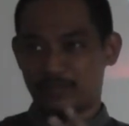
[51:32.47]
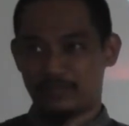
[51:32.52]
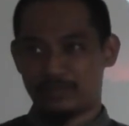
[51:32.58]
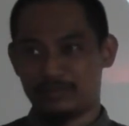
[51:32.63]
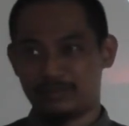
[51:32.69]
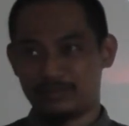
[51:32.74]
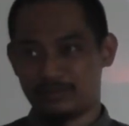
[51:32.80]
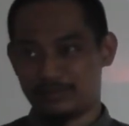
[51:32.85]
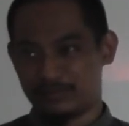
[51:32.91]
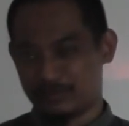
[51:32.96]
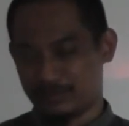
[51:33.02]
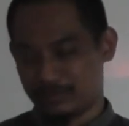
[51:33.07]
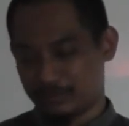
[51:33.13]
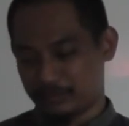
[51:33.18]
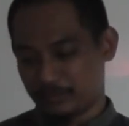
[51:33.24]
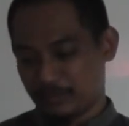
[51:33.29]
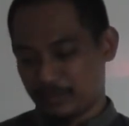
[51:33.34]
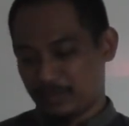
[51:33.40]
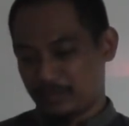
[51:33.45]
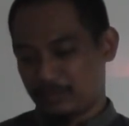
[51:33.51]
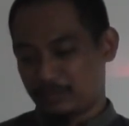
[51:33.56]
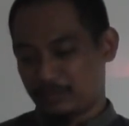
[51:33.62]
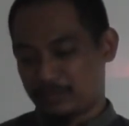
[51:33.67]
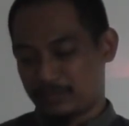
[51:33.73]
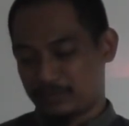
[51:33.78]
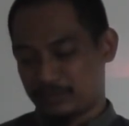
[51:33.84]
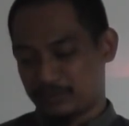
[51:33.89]
And not know
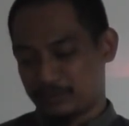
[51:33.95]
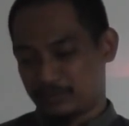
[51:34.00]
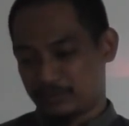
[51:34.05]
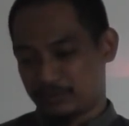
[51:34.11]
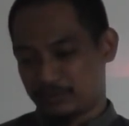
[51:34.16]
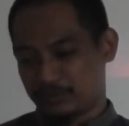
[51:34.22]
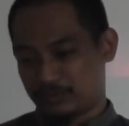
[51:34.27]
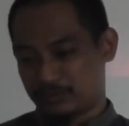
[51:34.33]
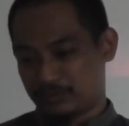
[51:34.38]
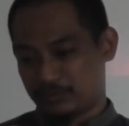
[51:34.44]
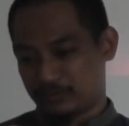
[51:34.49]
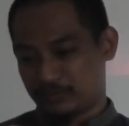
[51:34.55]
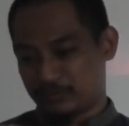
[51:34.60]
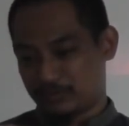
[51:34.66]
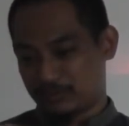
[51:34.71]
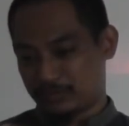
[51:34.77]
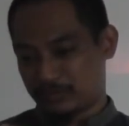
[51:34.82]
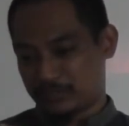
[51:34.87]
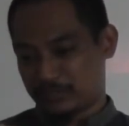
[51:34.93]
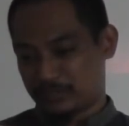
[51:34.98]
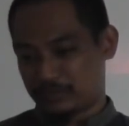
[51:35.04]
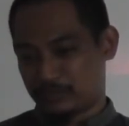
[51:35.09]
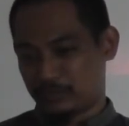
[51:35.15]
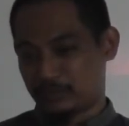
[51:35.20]
what's your title.